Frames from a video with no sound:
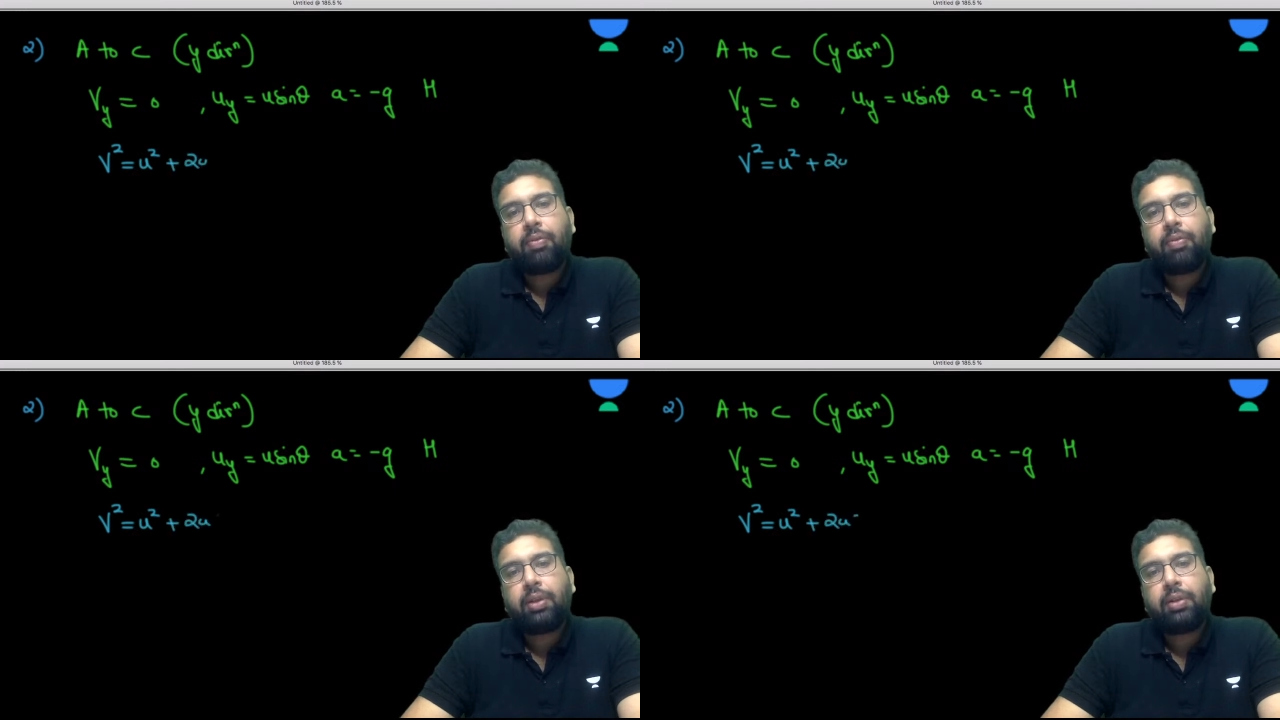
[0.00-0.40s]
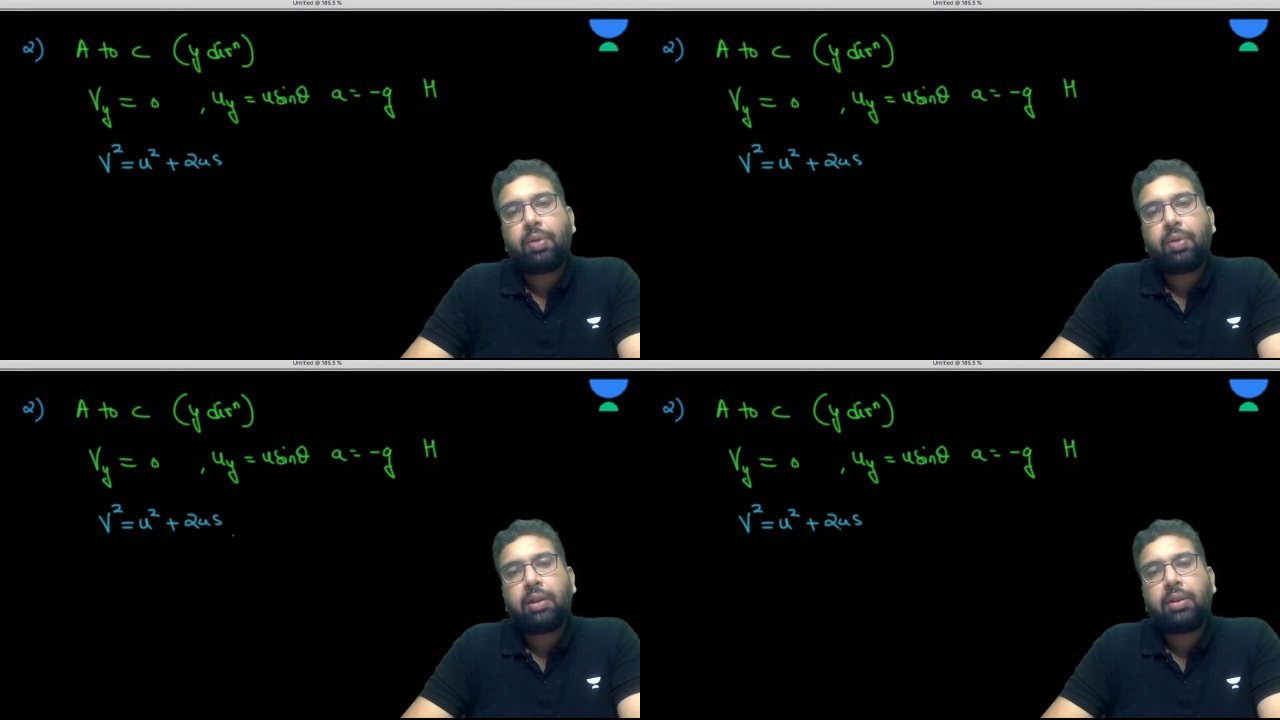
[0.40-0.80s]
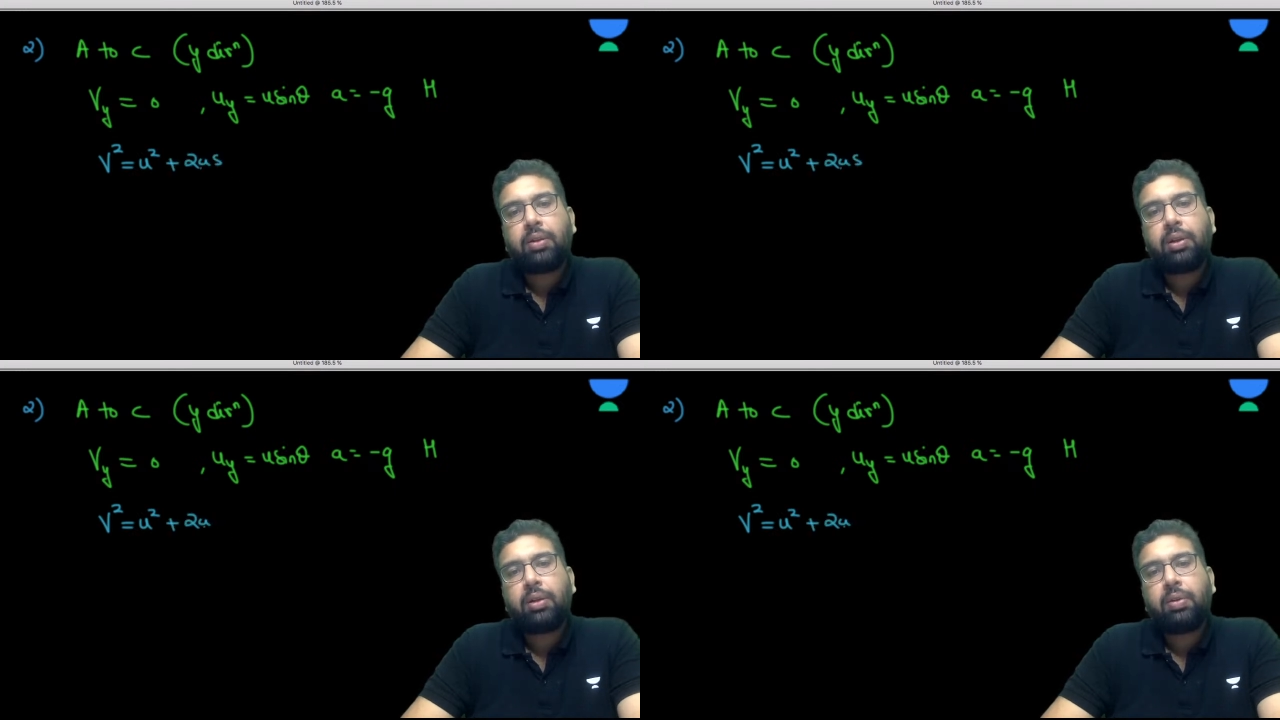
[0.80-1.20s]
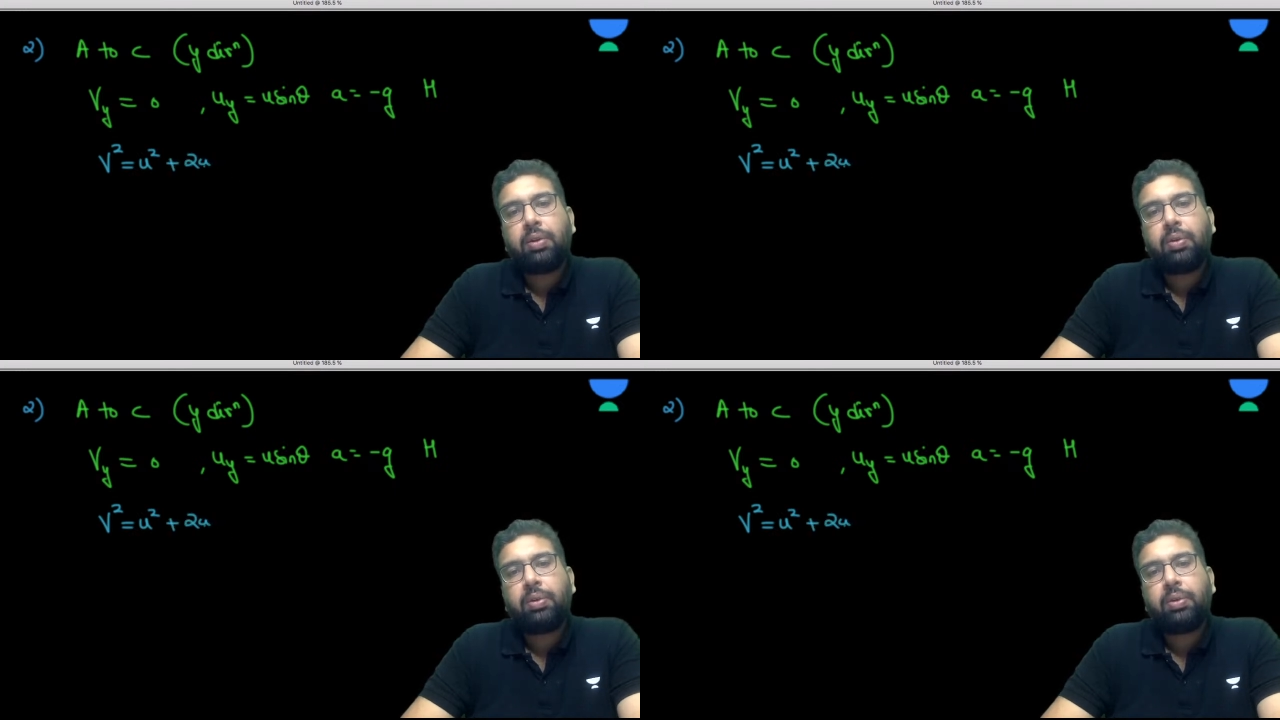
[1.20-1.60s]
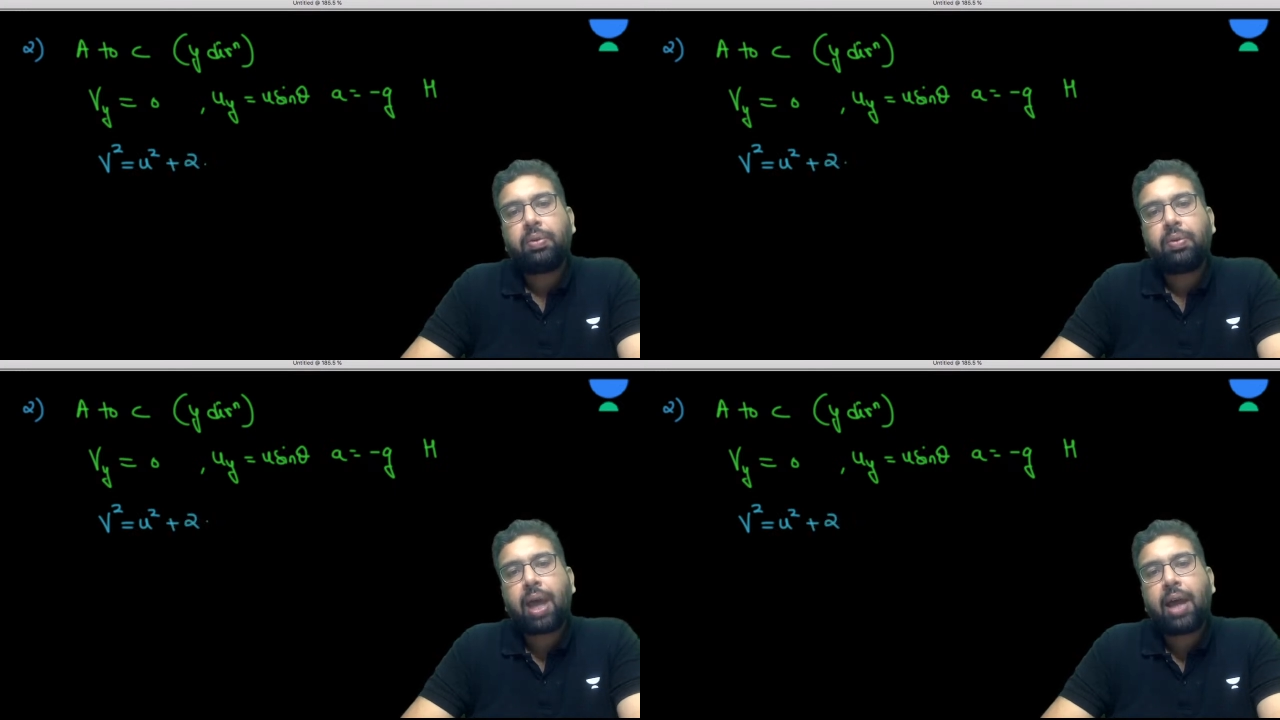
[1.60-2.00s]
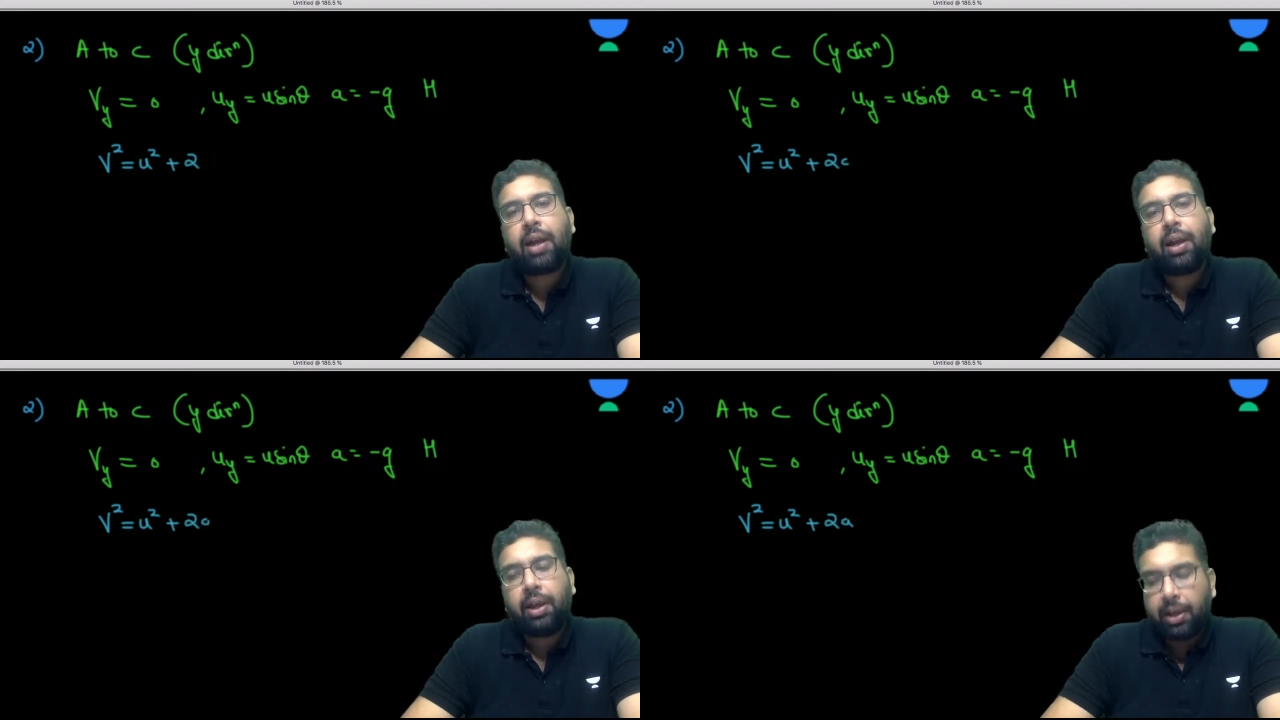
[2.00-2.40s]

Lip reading: V square is equal to U square